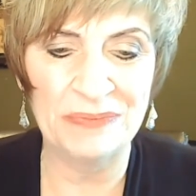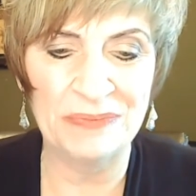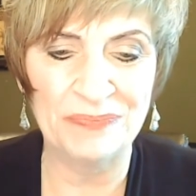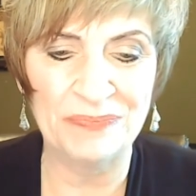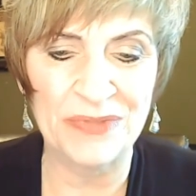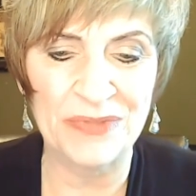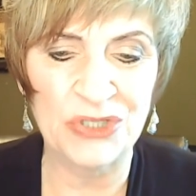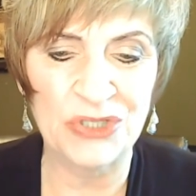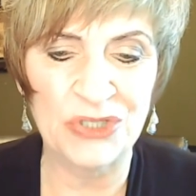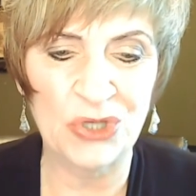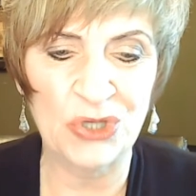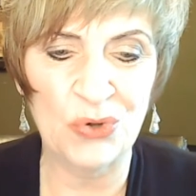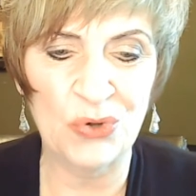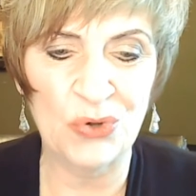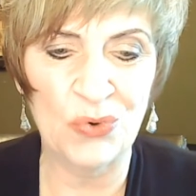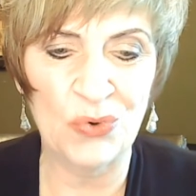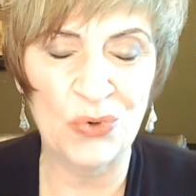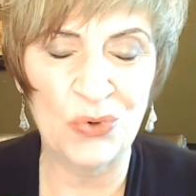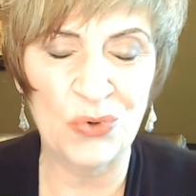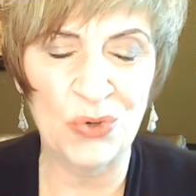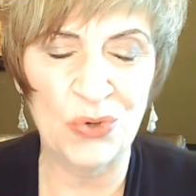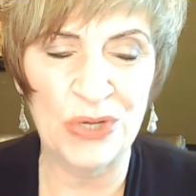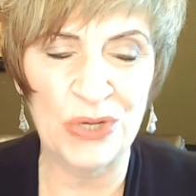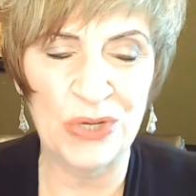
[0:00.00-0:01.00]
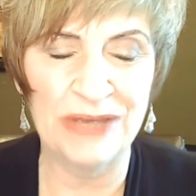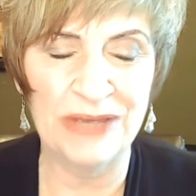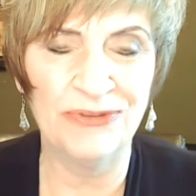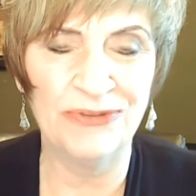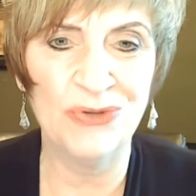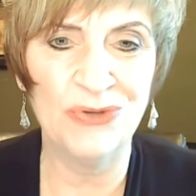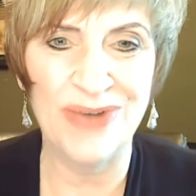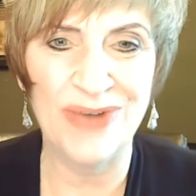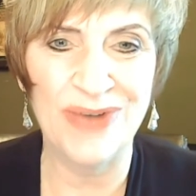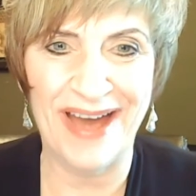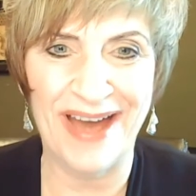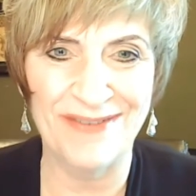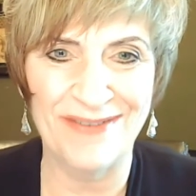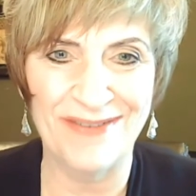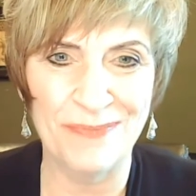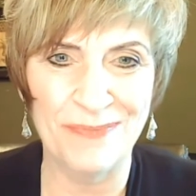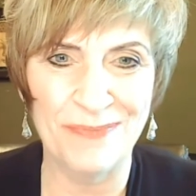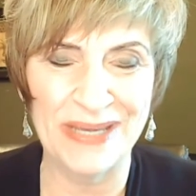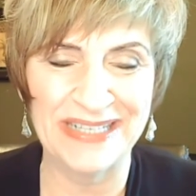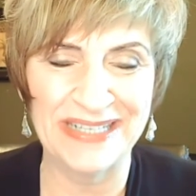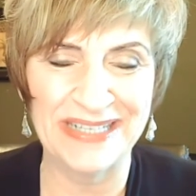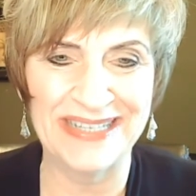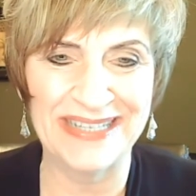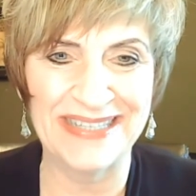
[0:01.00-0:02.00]
so if you have a
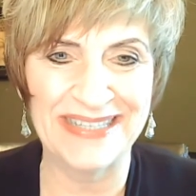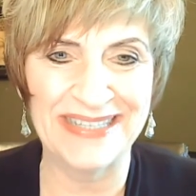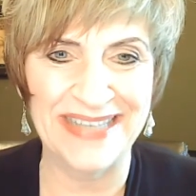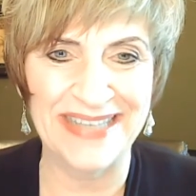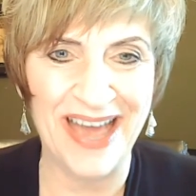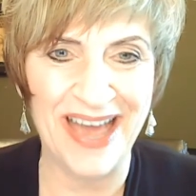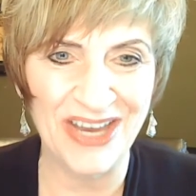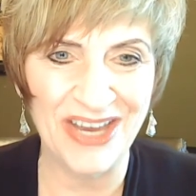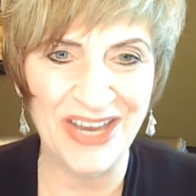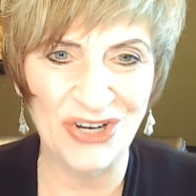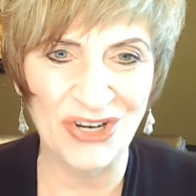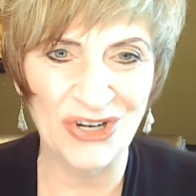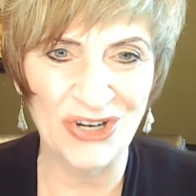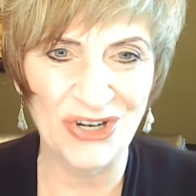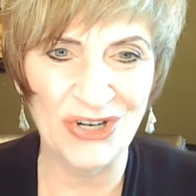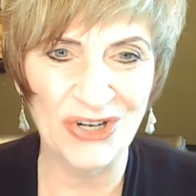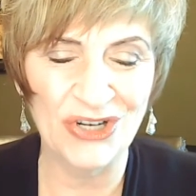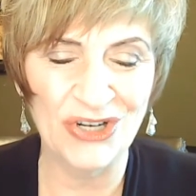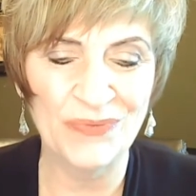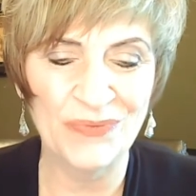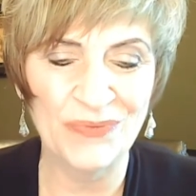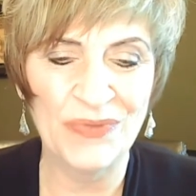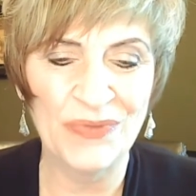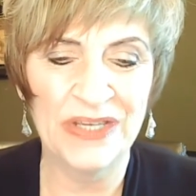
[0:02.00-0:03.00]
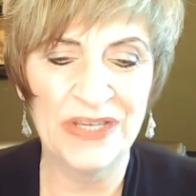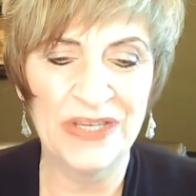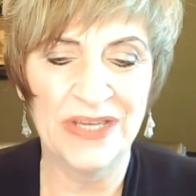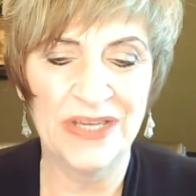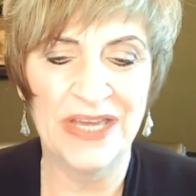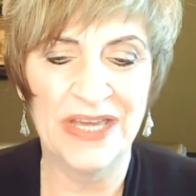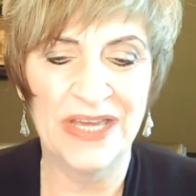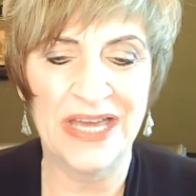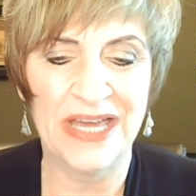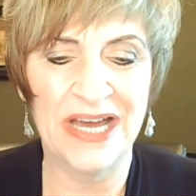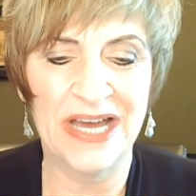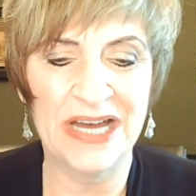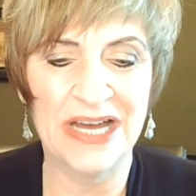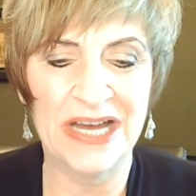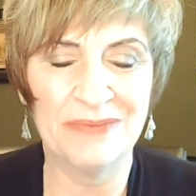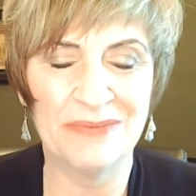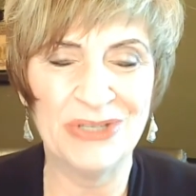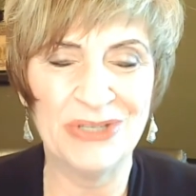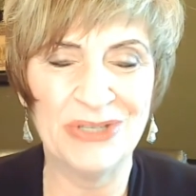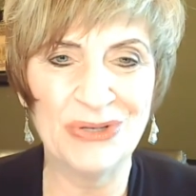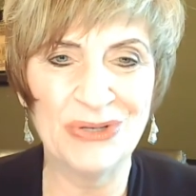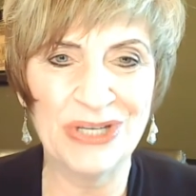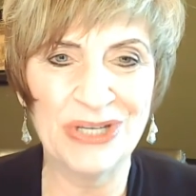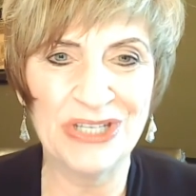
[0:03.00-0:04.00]
big desire,
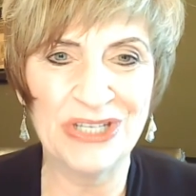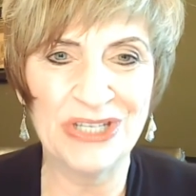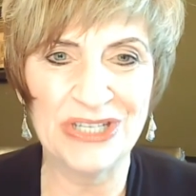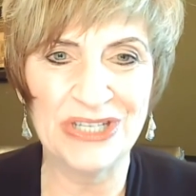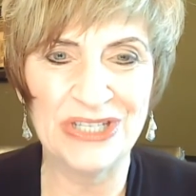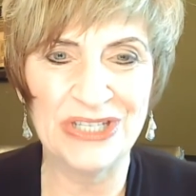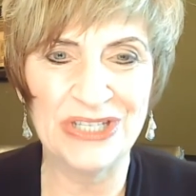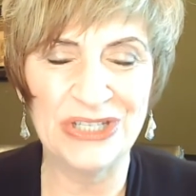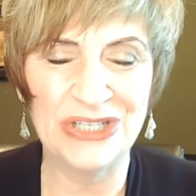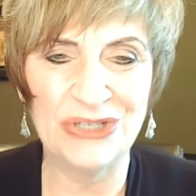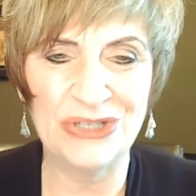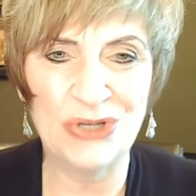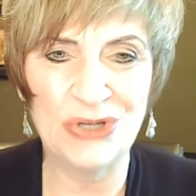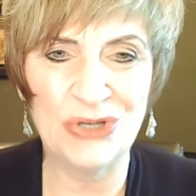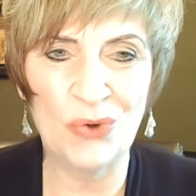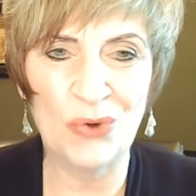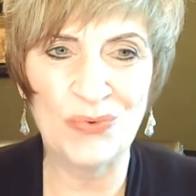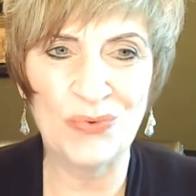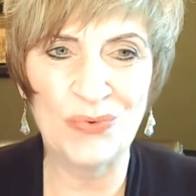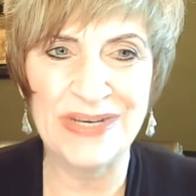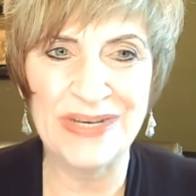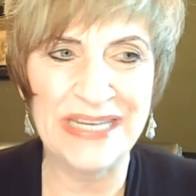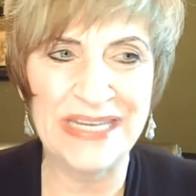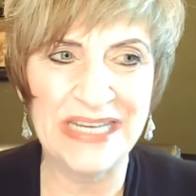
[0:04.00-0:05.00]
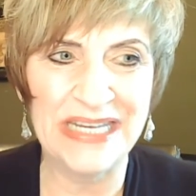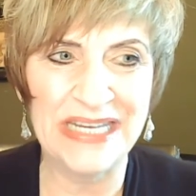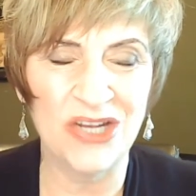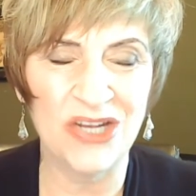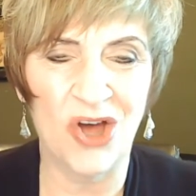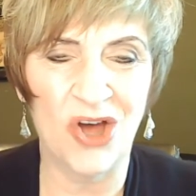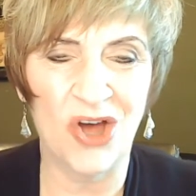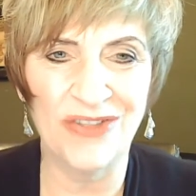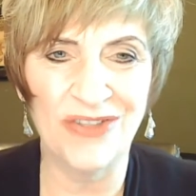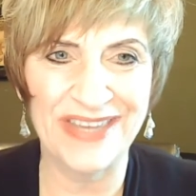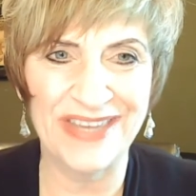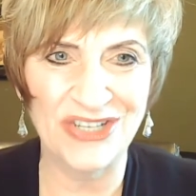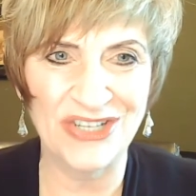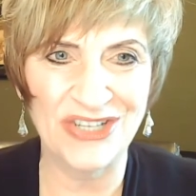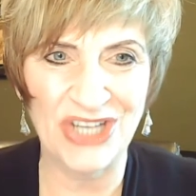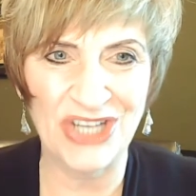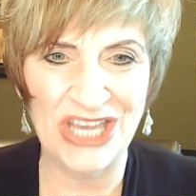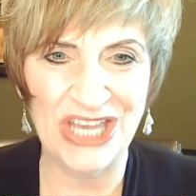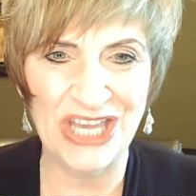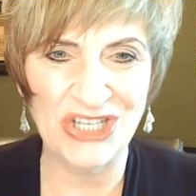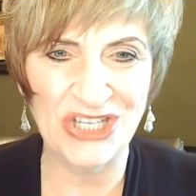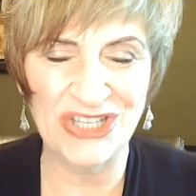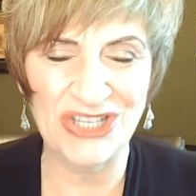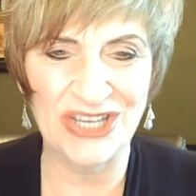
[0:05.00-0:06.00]
you don't need all the
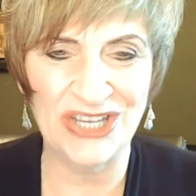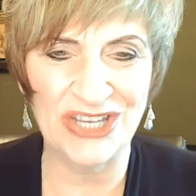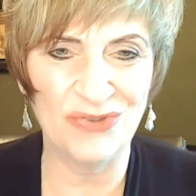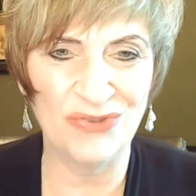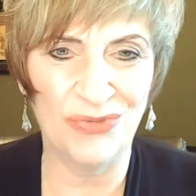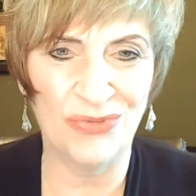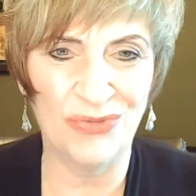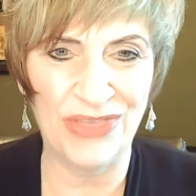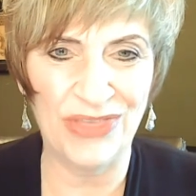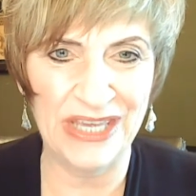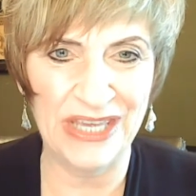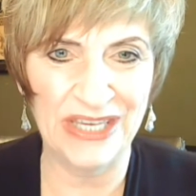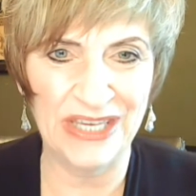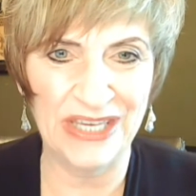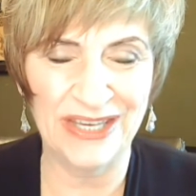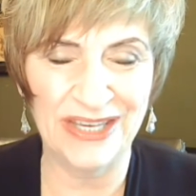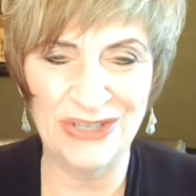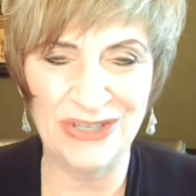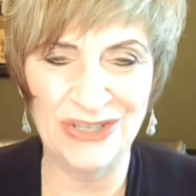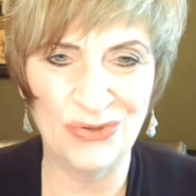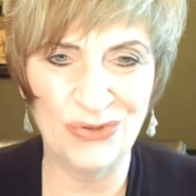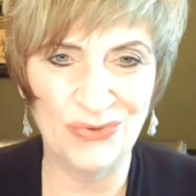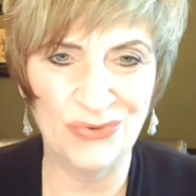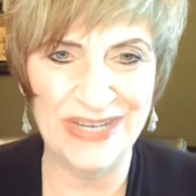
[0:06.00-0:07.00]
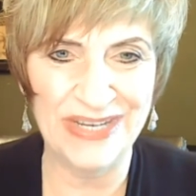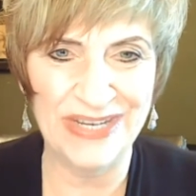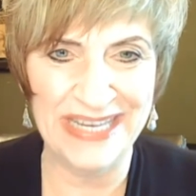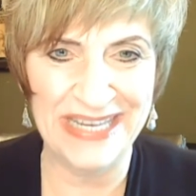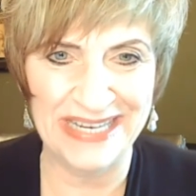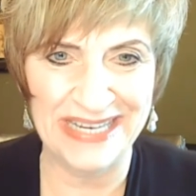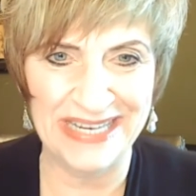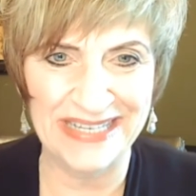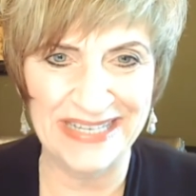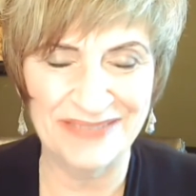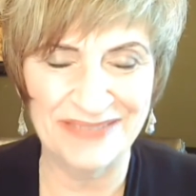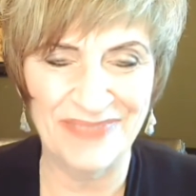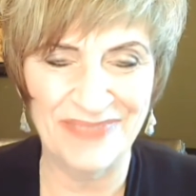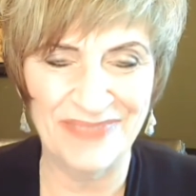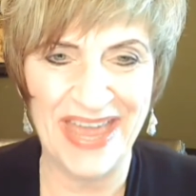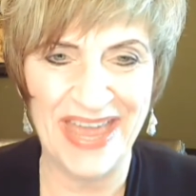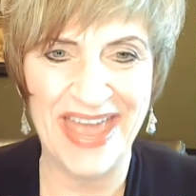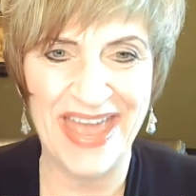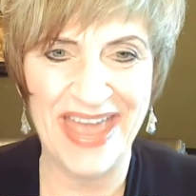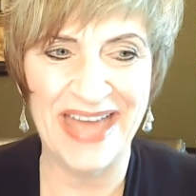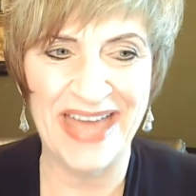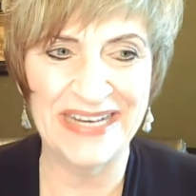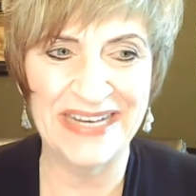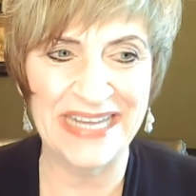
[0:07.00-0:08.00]
education that you think you need.
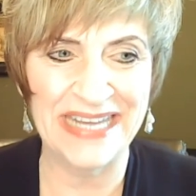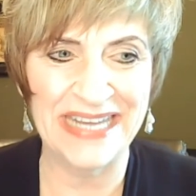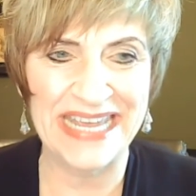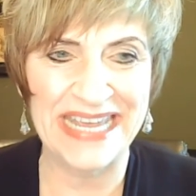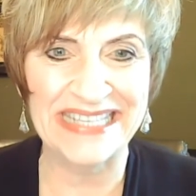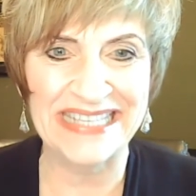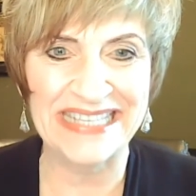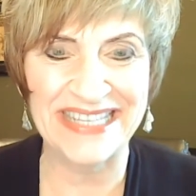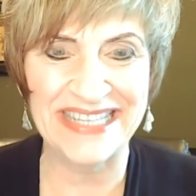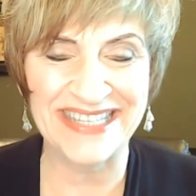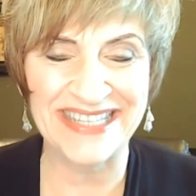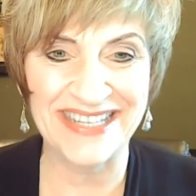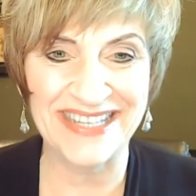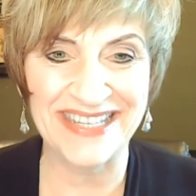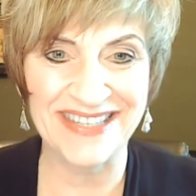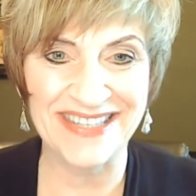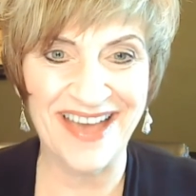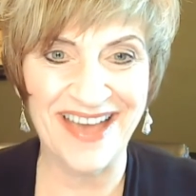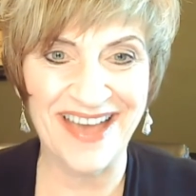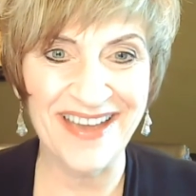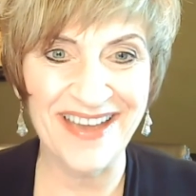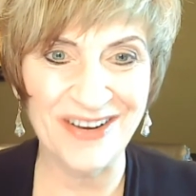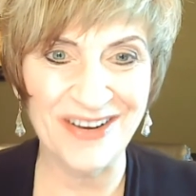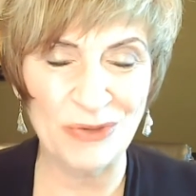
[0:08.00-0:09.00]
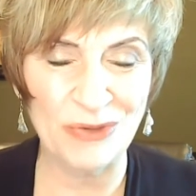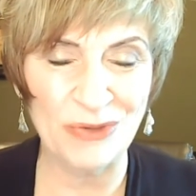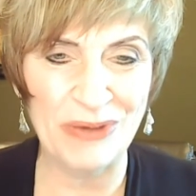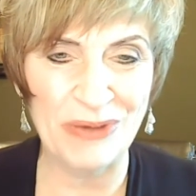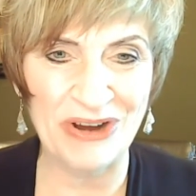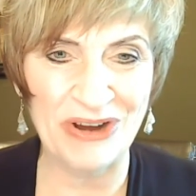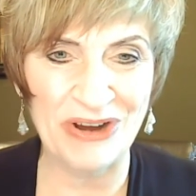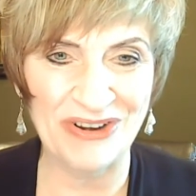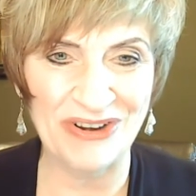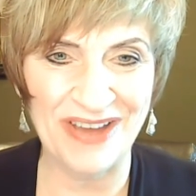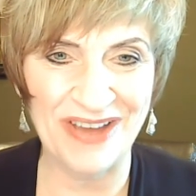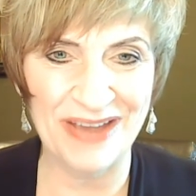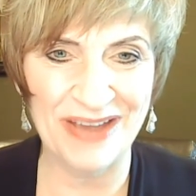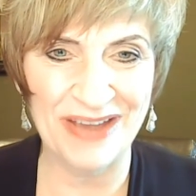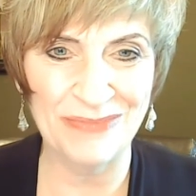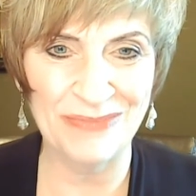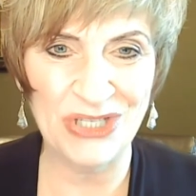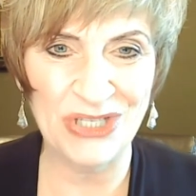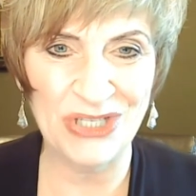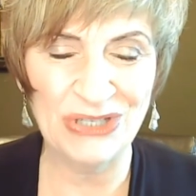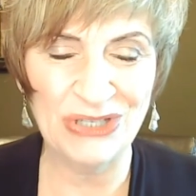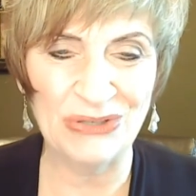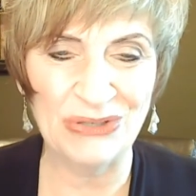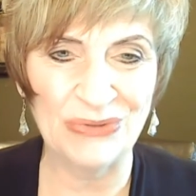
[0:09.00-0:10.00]
And it's a societal paradigm
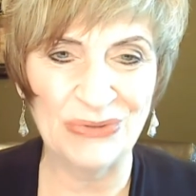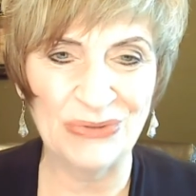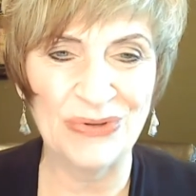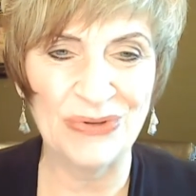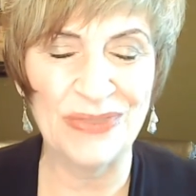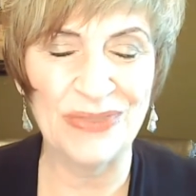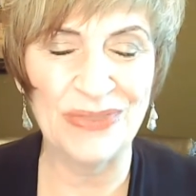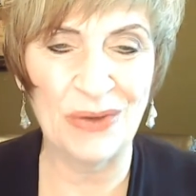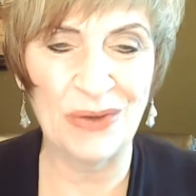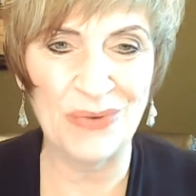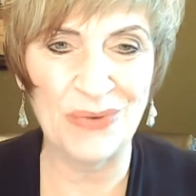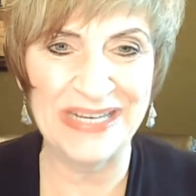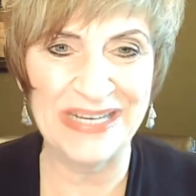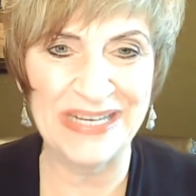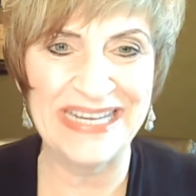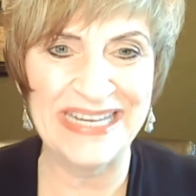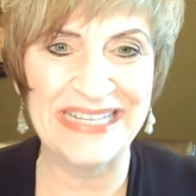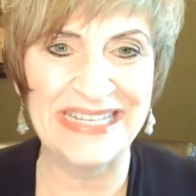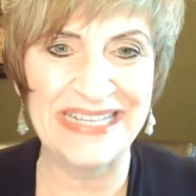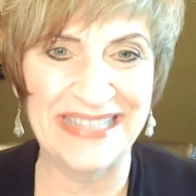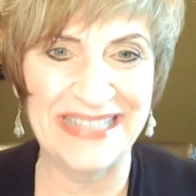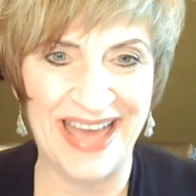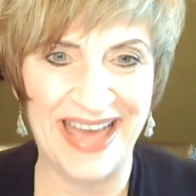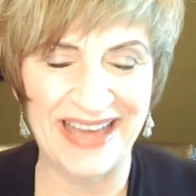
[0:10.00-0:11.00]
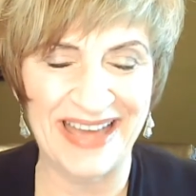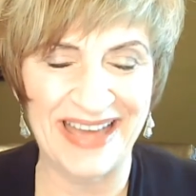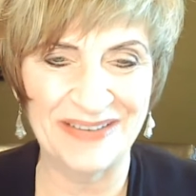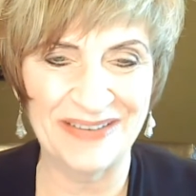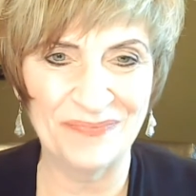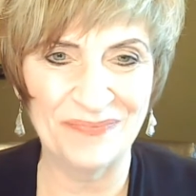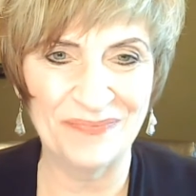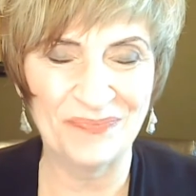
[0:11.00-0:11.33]
too, that we need that.